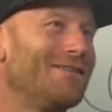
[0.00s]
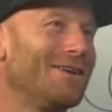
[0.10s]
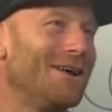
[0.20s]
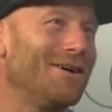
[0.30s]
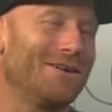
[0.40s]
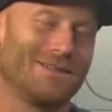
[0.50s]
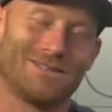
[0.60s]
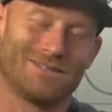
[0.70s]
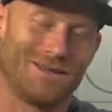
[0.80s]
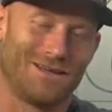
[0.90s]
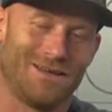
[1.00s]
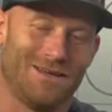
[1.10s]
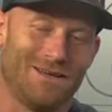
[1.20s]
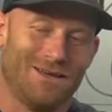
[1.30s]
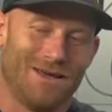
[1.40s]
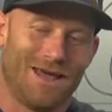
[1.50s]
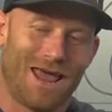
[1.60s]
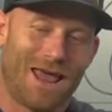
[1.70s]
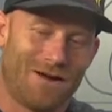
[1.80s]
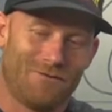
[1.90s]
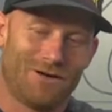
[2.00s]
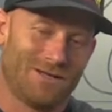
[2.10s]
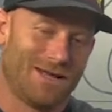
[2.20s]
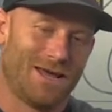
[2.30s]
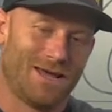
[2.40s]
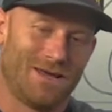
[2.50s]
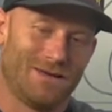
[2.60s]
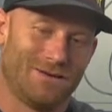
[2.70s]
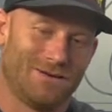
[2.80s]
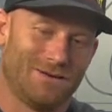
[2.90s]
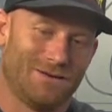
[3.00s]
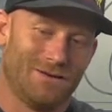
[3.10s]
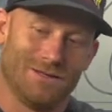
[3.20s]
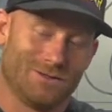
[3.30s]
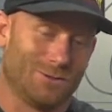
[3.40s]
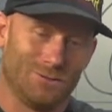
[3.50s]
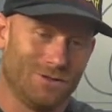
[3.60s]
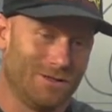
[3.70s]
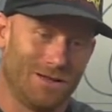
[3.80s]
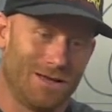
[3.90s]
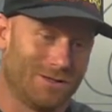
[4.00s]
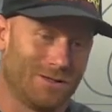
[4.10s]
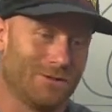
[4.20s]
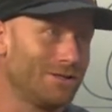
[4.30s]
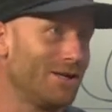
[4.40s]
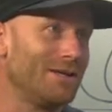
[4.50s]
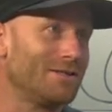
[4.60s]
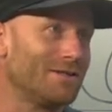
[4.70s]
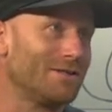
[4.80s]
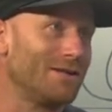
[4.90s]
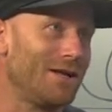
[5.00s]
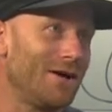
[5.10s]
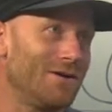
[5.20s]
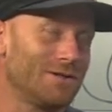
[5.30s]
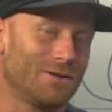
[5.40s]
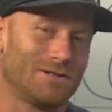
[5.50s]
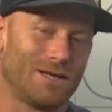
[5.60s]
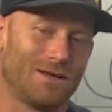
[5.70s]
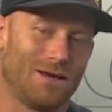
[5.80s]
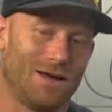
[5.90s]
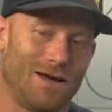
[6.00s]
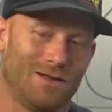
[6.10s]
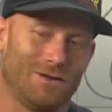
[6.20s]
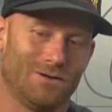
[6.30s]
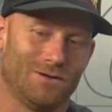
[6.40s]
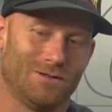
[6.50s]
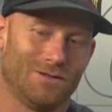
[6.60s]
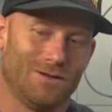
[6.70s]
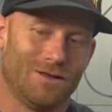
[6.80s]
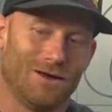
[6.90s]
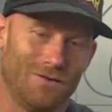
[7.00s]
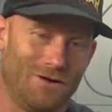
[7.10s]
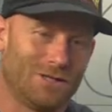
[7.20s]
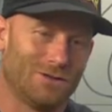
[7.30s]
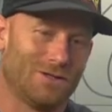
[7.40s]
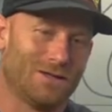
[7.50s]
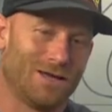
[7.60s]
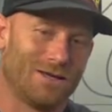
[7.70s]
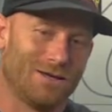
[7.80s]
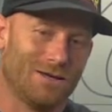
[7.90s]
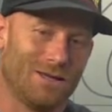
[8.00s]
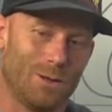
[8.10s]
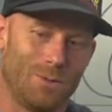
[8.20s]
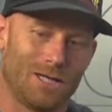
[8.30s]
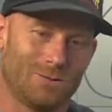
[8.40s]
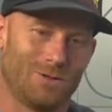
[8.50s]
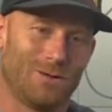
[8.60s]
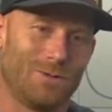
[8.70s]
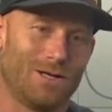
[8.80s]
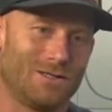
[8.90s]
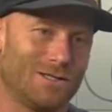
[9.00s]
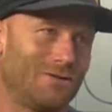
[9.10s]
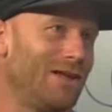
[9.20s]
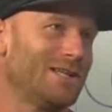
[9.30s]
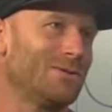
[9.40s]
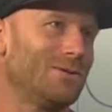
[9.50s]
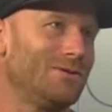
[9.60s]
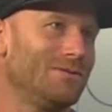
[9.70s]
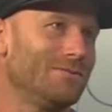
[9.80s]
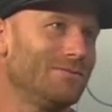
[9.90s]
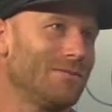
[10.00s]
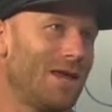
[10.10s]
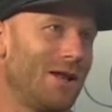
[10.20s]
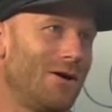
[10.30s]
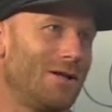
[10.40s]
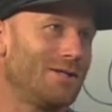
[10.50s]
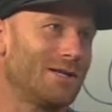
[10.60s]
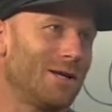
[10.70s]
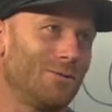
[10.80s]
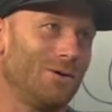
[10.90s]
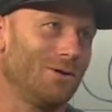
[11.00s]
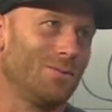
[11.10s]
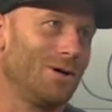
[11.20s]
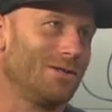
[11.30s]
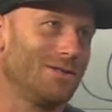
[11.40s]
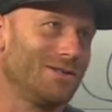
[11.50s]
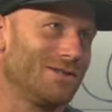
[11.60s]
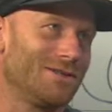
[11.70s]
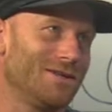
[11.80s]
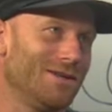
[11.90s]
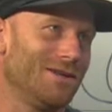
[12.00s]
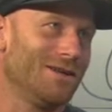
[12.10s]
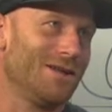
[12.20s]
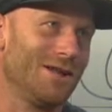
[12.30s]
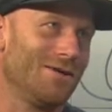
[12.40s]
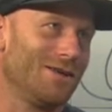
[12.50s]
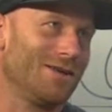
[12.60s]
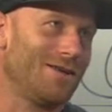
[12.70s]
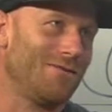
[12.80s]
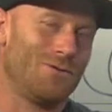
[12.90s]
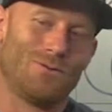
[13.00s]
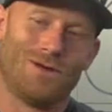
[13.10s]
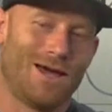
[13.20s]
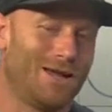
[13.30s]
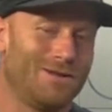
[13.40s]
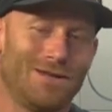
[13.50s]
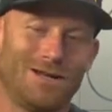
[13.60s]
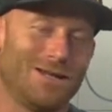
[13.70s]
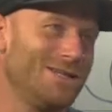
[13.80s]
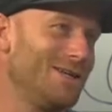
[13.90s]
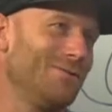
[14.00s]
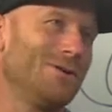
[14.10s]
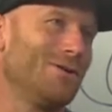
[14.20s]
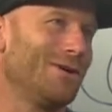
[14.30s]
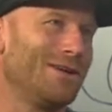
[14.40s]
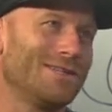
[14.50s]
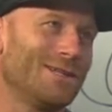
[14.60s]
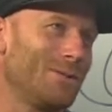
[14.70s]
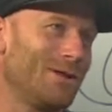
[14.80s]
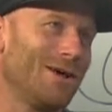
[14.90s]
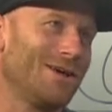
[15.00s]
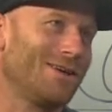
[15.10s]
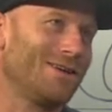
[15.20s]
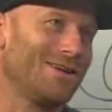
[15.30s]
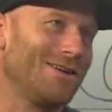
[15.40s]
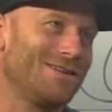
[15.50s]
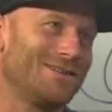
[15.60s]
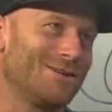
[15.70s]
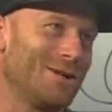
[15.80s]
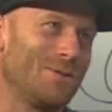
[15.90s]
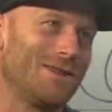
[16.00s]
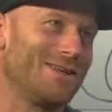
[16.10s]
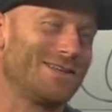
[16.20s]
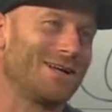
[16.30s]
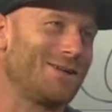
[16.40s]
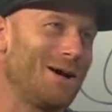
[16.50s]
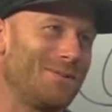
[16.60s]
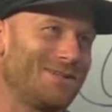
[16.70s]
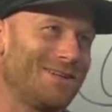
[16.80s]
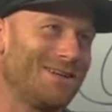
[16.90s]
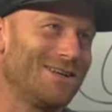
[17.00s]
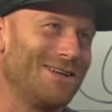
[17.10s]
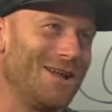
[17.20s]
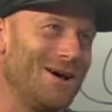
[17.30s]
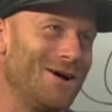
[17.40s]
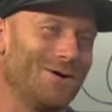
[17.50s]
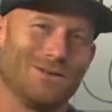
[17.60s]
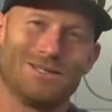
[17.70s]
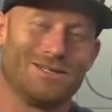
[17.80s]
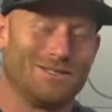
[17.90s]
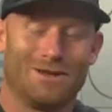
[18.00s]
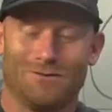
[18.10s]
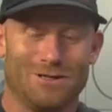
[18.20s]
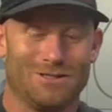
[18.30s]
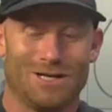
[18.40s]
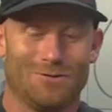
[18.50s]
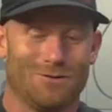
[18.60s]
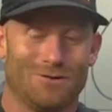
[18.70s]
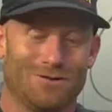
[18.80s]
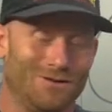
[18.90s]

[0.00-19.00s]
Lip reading: And it's just like every day is truly like something changes, and so it's like I learned eventually, like, the best way to be is just flexible, and just kind of roll with the punches. And like, if you had an idea what your kid's going to be like, it's going to be the exact opposite, or just different in general.